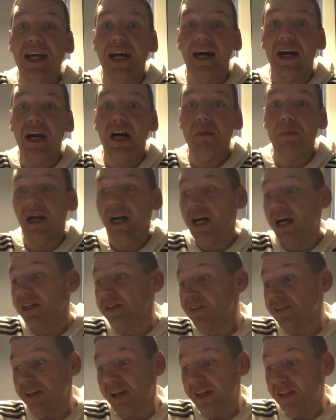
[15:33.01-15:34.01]

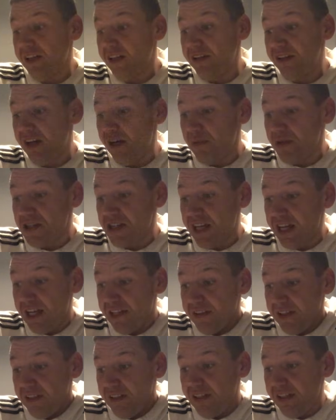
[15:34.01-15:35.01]
And that was it.
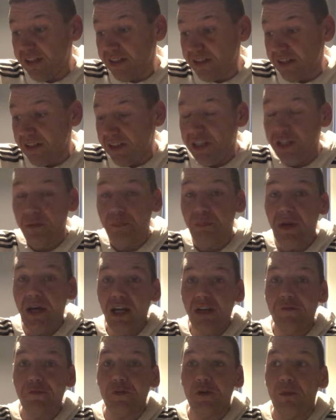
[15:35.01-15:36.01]
I didn't hear
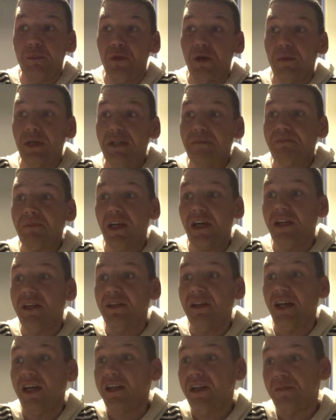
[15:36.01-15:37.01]
back from them,
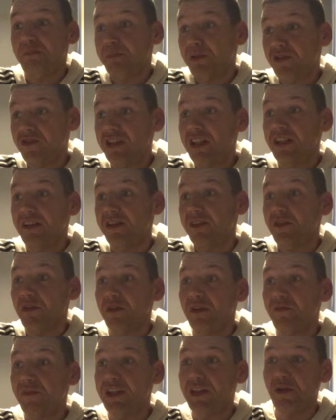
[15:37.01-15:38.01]
and I proceeded to do
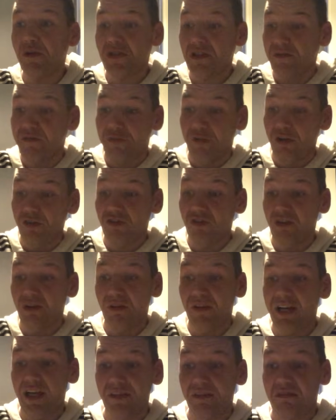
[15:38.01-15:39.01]
the videos.
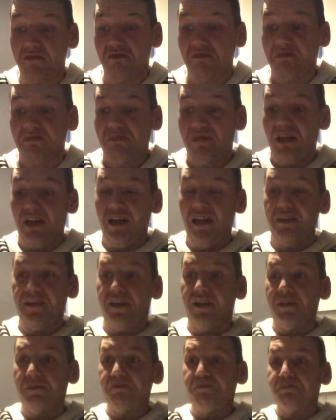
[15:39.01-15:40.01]
Unfortunately, I'd had
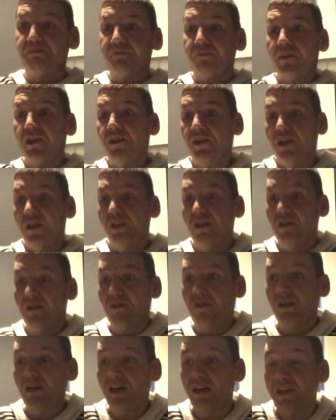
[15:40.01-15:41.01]

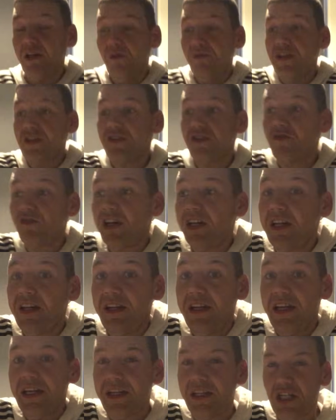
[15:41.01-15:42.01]
an illness I'd ran
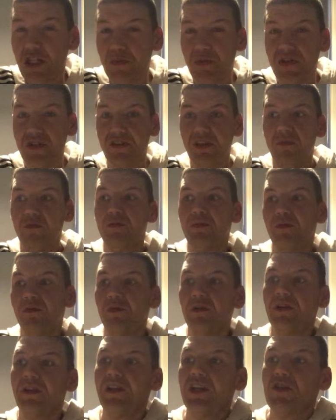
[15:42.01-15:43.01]
into at Christmas times
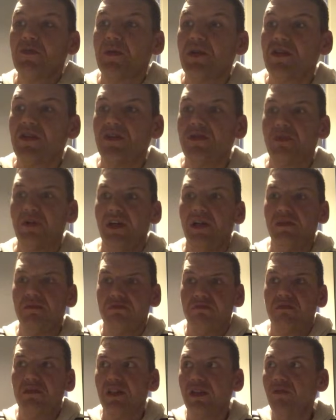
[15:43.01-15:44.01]
before Christmas. That's why I
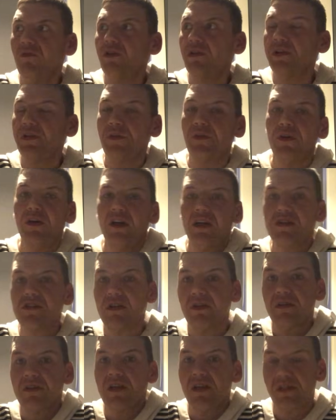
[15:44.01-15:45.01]
couldn't really do it,
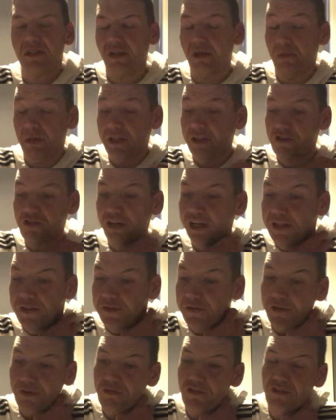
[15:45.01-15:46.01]
because I tried
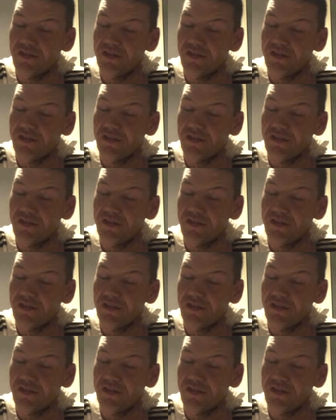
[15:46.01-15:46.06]
to.